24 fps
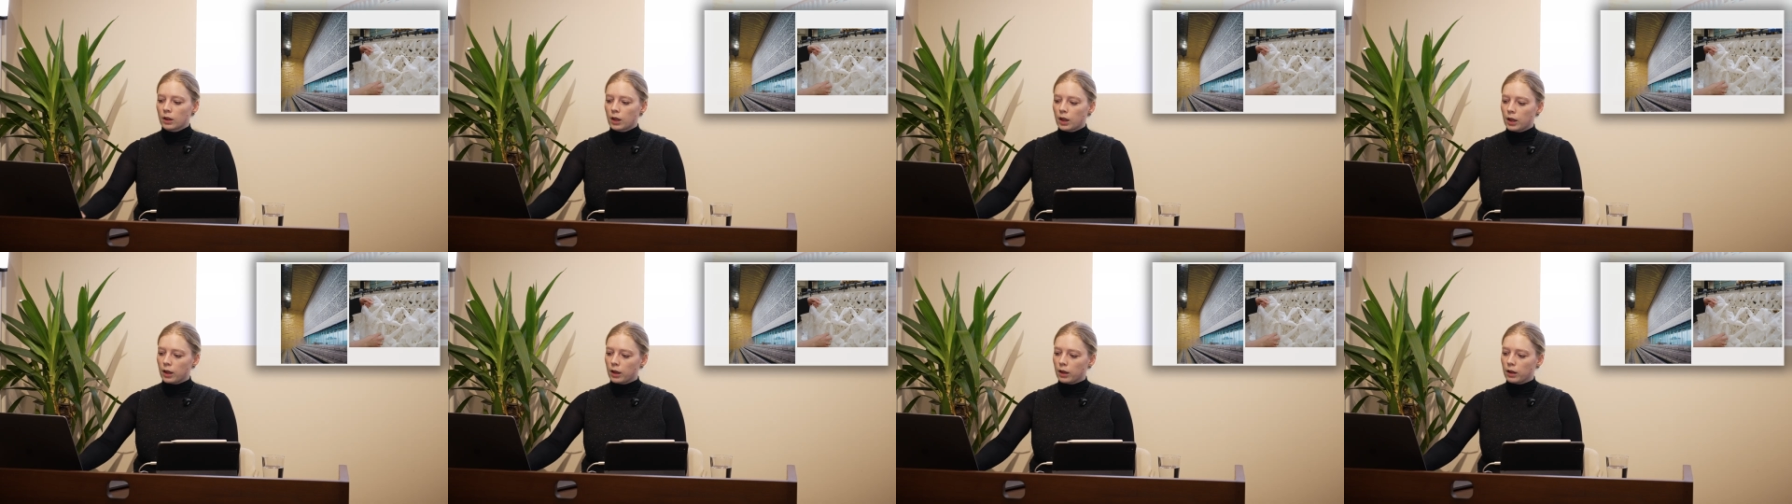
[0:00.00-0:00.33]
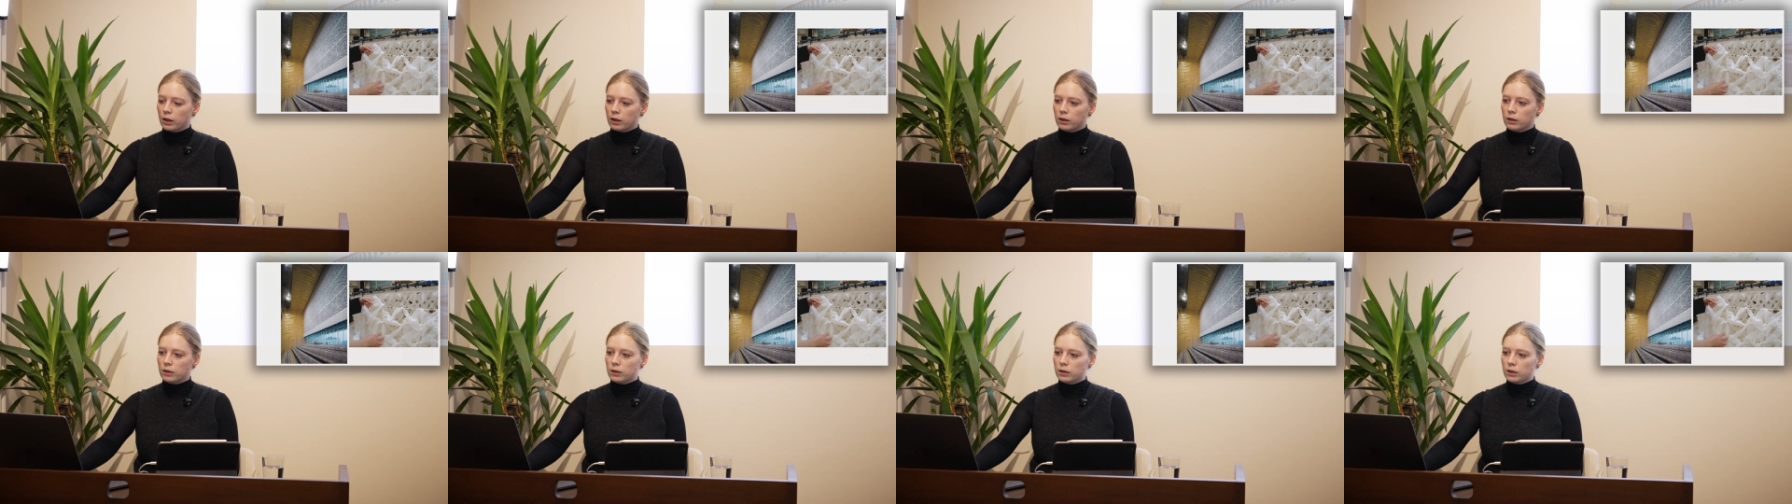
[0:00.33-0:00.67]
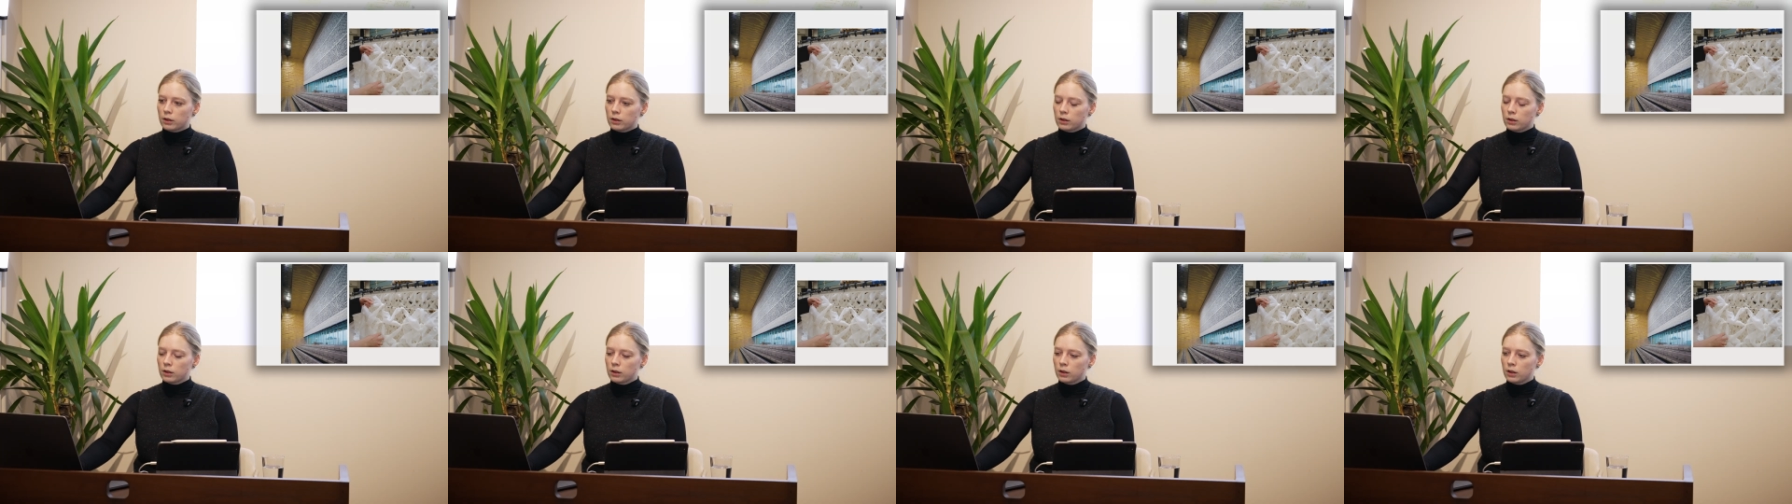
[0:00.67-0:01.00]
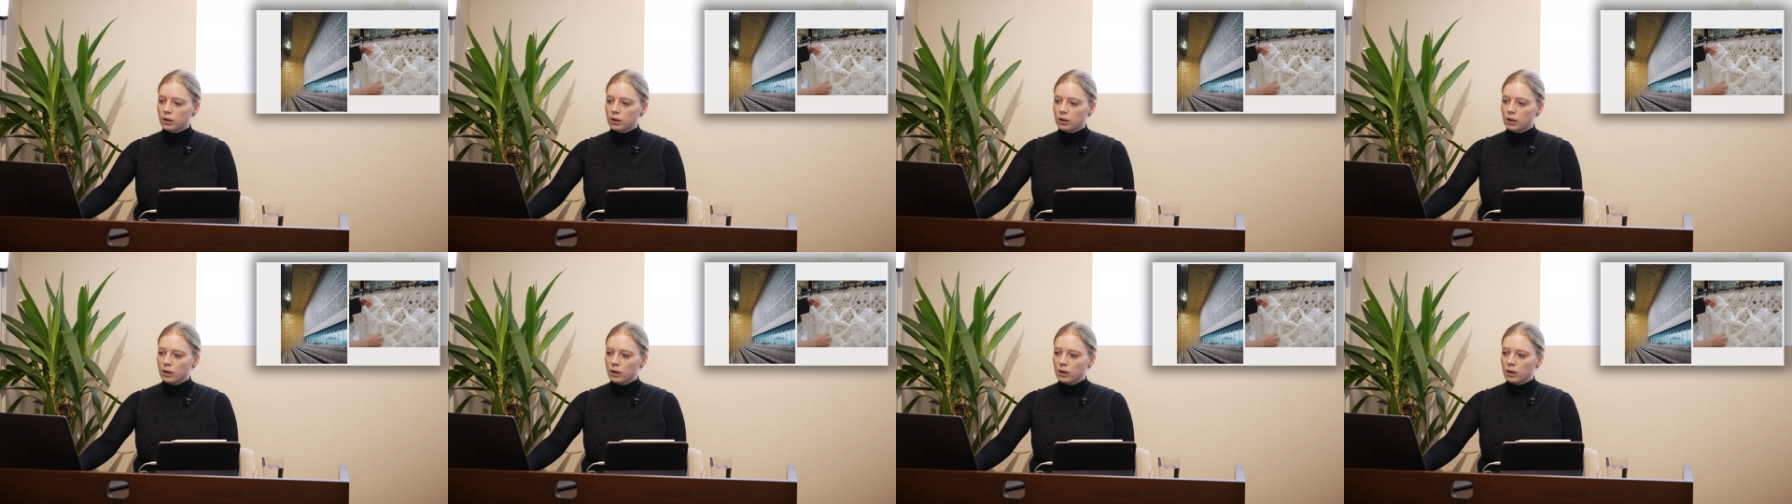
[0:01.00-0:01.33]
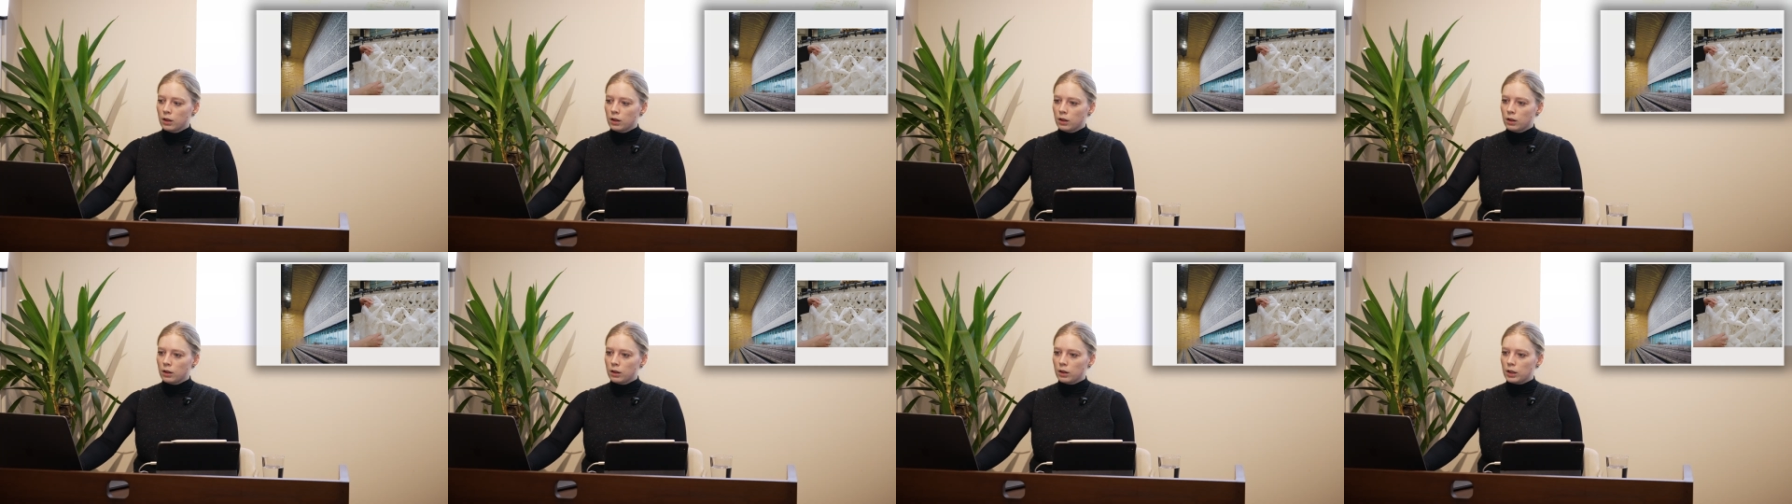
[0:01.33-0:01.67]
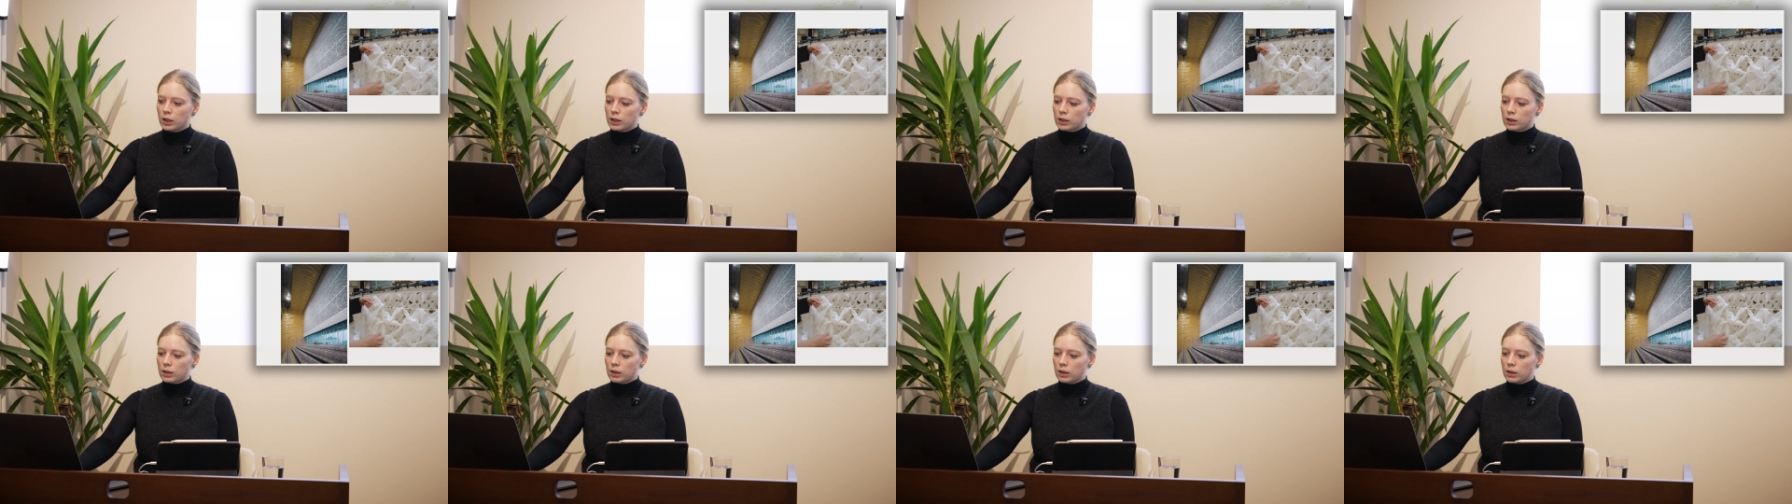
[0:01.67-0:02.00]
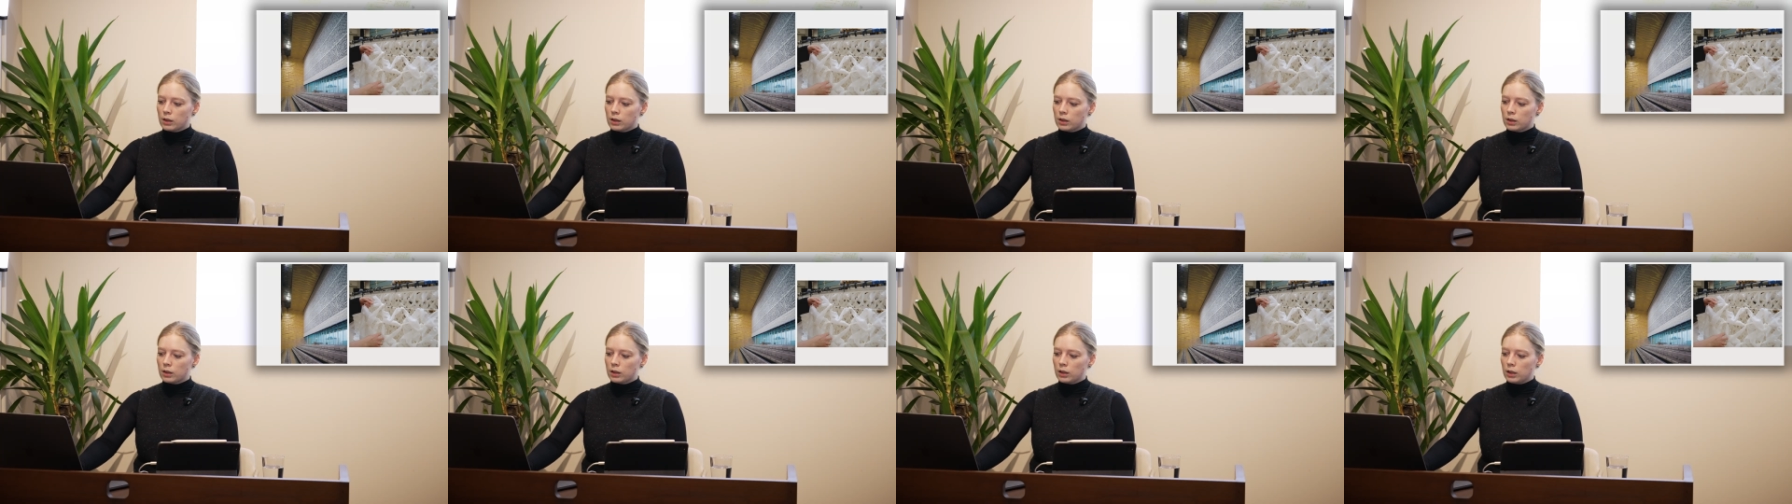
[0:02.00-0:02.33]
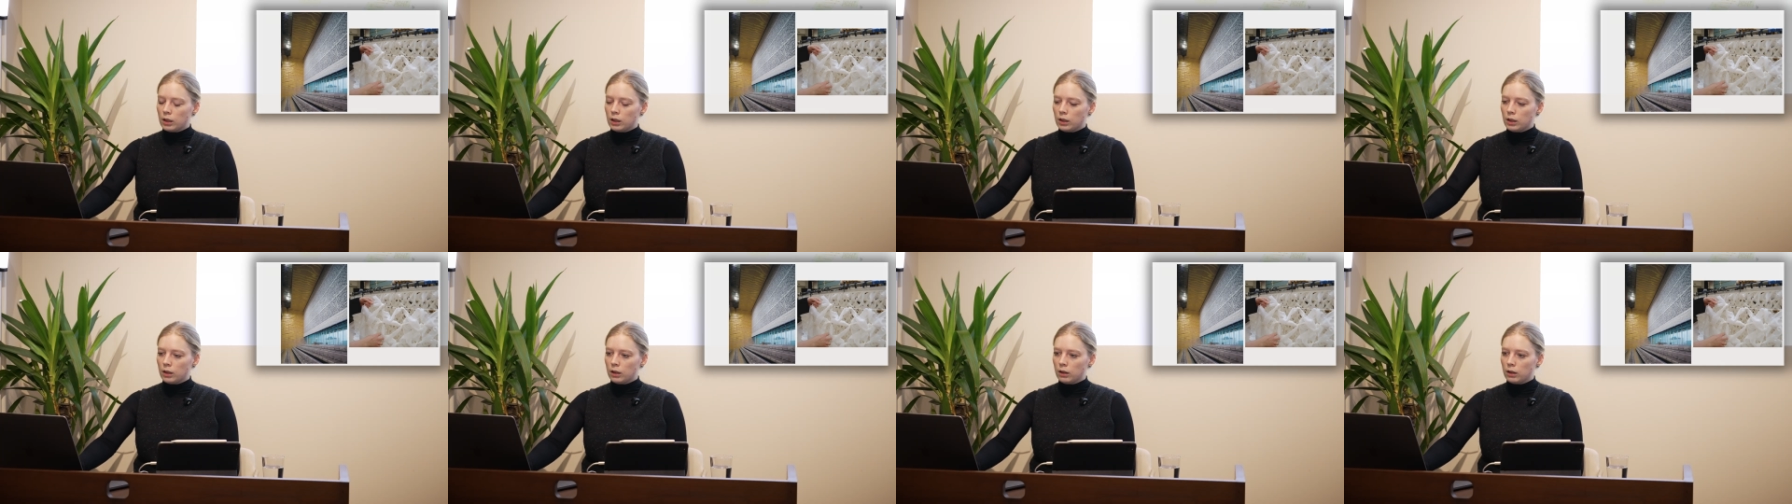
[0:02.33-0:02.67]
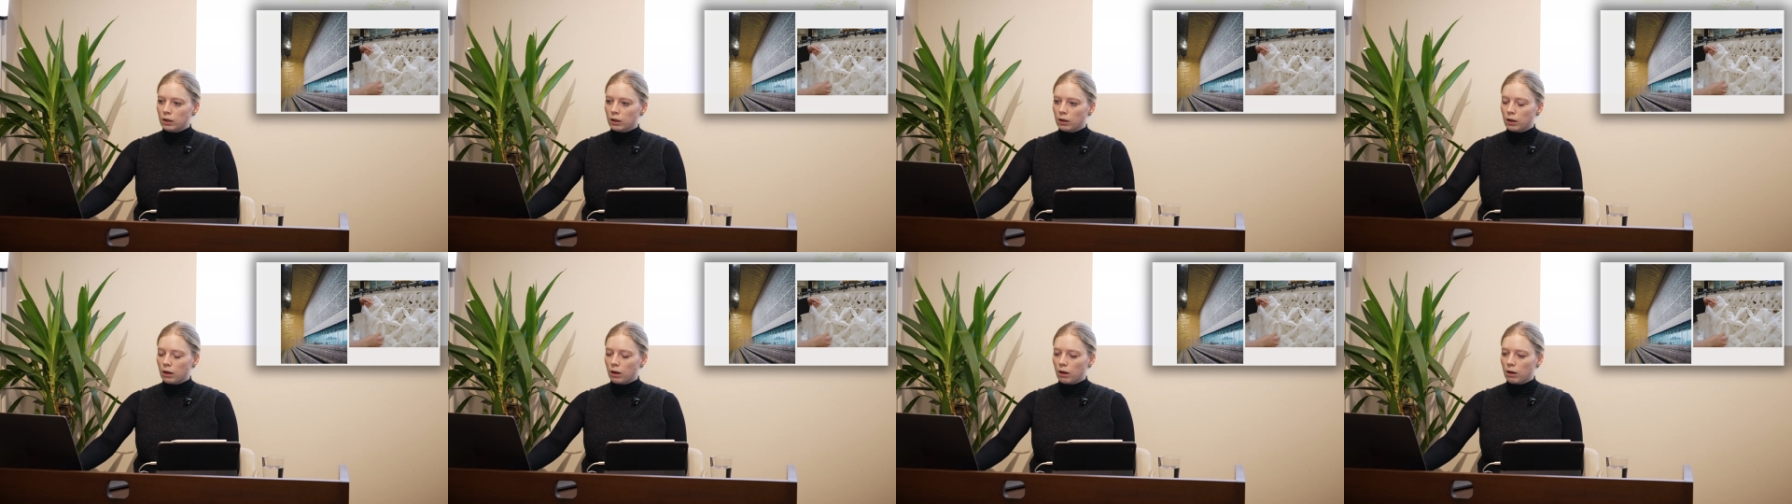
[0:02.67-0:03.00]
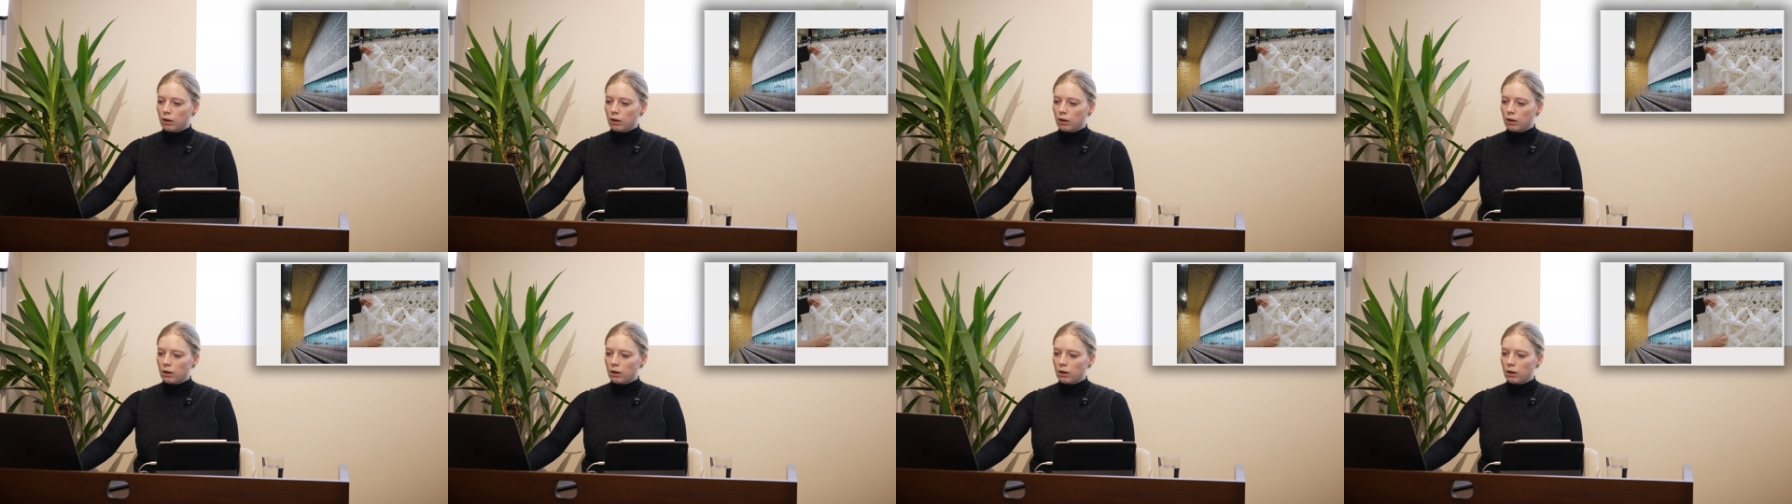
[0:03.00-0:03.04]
and this is the